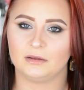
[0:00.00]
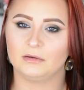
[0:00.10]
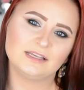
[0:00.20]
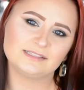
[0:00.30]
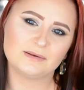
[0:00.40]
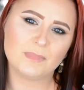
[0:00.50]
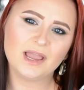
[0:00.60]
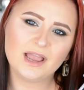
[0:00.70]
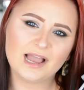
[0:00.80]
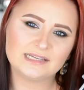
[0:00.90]
Because in my
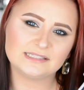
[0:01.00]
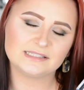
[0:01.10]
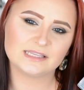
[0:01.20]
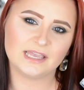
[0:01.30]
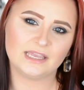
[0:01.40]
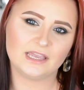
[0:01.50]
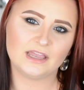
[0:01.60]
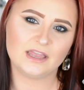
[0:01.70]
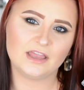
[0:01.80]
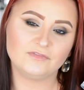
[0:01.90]
eyes, it's like,
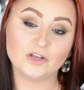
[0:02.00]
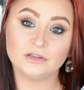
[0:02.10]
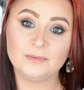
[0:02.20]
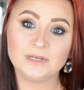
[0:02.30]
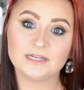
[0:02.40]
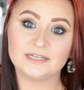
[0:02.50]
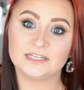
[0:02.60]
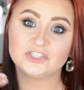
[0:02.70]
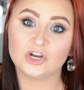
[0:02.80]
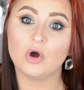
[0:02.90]
if they're limited
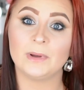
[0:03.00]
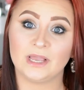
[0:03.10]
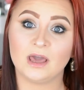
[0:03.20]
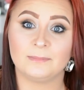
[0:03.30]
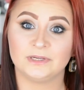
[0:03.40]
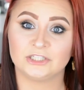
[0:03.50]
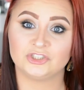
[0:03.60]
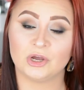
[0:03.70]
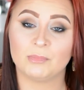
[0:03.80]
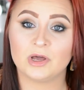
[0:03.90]
edition, oh my god, I'm going to
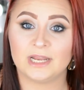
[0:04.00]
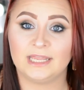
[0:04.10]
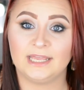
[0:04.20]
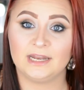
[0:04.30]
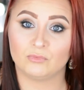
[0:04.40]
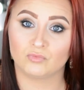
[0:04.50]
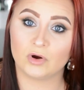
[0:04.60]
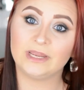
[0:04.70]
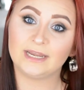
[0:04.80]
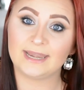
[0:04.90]
jump on it and get it
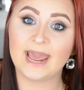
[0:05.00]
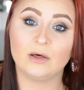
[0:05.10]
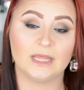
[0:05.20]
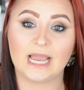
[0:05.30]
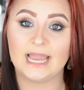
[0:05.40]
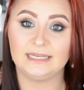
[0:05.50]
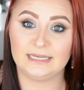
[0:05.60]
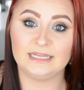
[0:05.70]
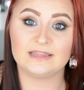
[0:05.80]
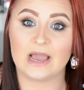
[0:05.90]
right now. Like, I
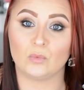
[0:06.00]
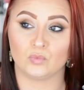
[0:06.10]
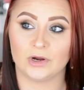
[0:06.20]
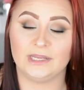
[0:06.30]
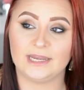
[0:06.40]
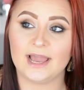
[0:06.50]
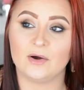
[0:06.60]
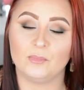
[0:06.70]
need that right now.